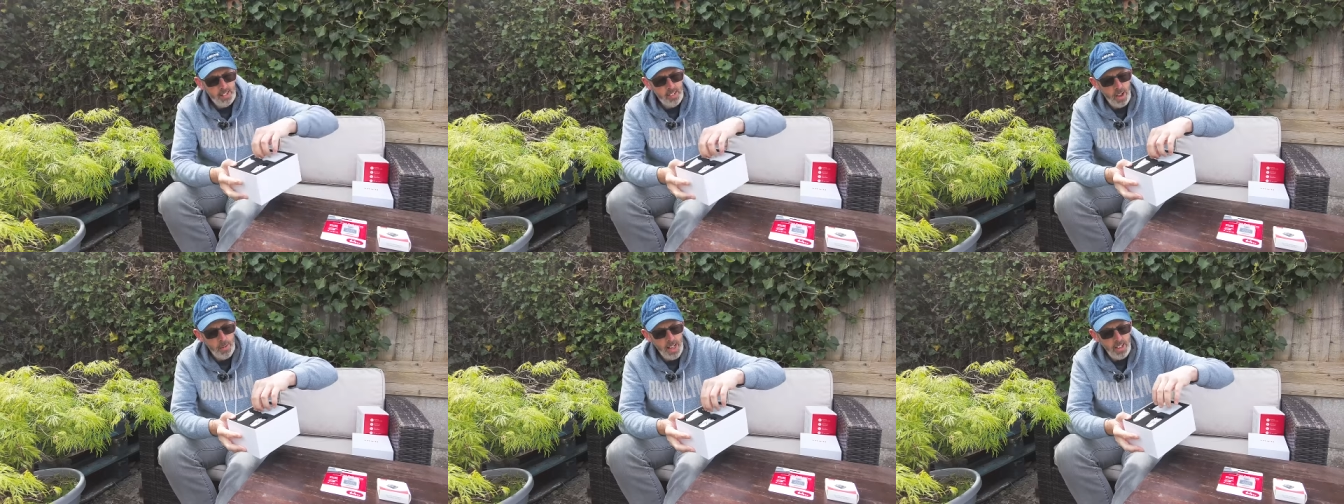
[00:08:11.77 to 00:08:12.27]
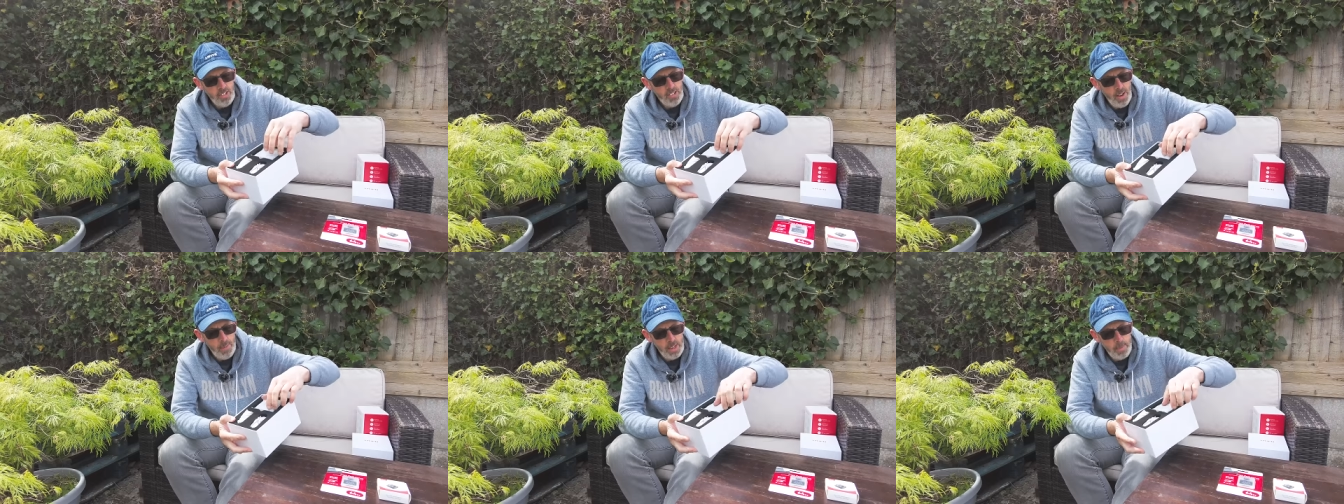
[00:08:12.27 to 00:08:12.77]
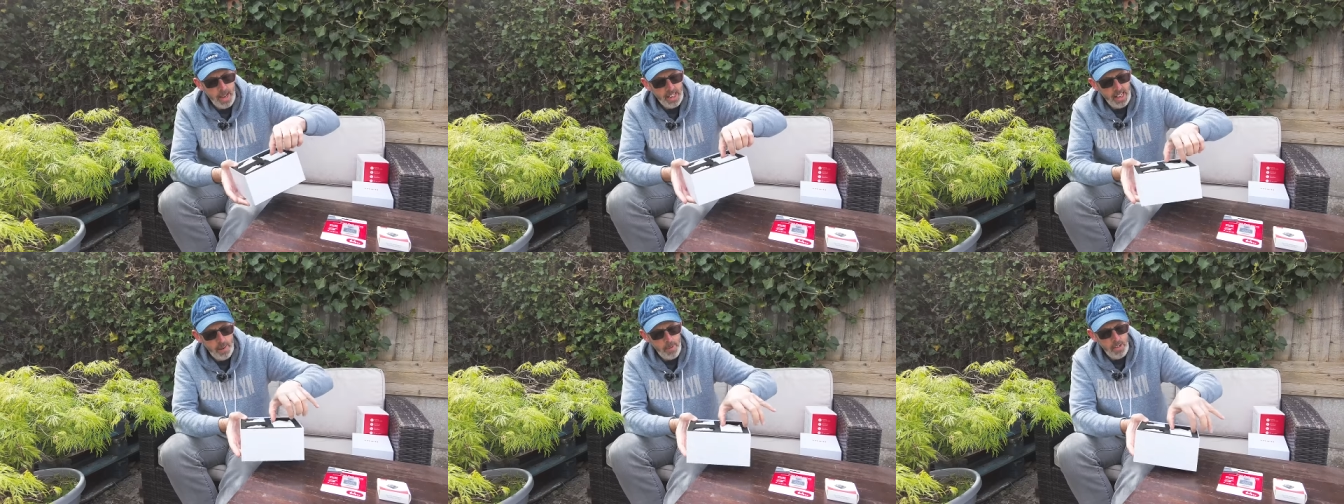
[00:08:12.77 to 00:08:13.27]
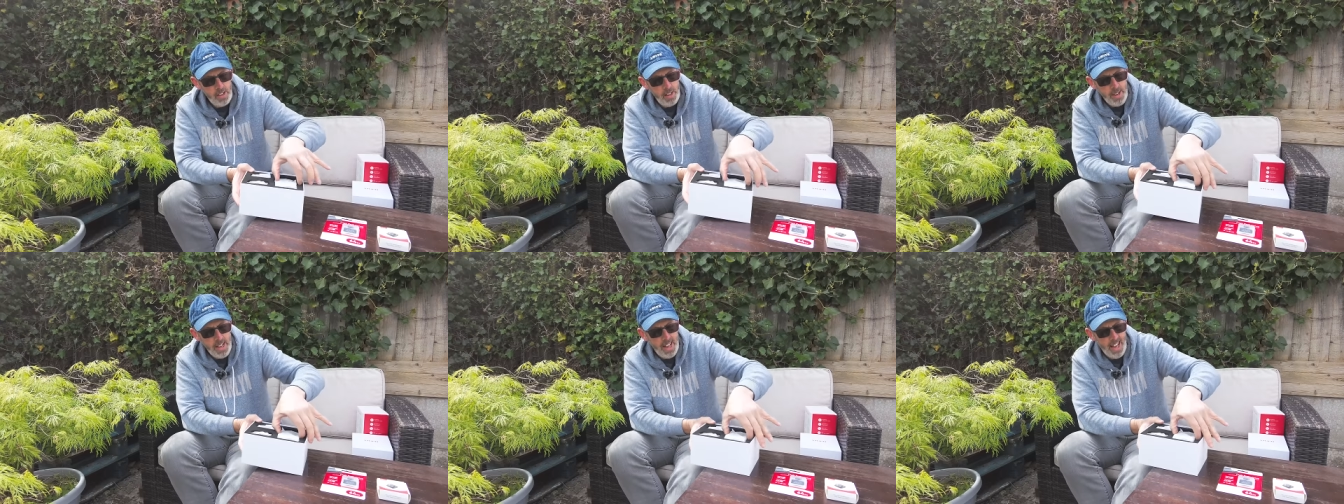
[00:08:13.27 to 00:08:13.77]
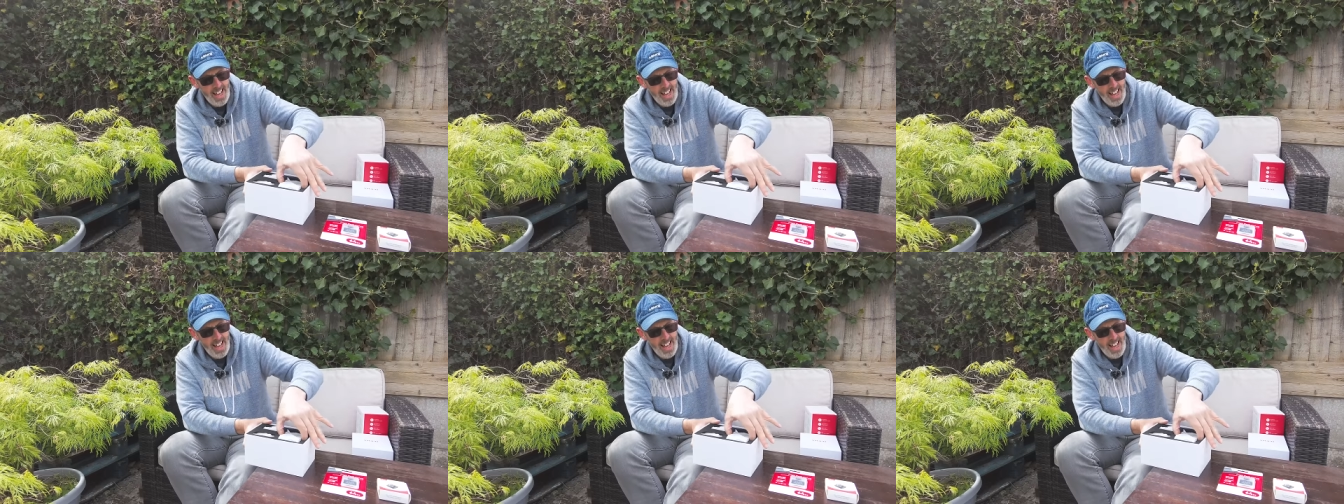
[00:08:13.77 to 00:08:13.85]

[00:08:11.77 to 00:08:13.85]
So let's start with the main camera, shall we?